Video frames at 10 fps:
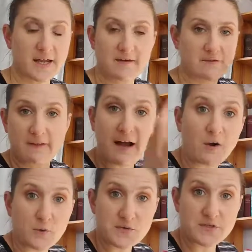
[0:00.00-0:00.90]
have in the
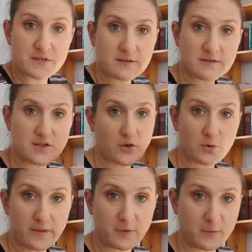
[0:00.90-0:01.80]
house. So
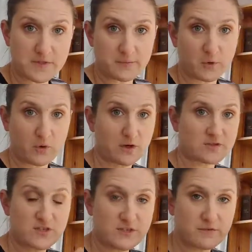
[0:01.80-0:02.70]
there were some more,
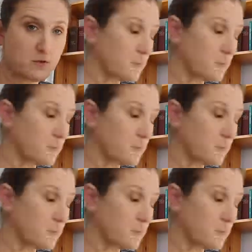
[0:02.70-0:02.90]
just a few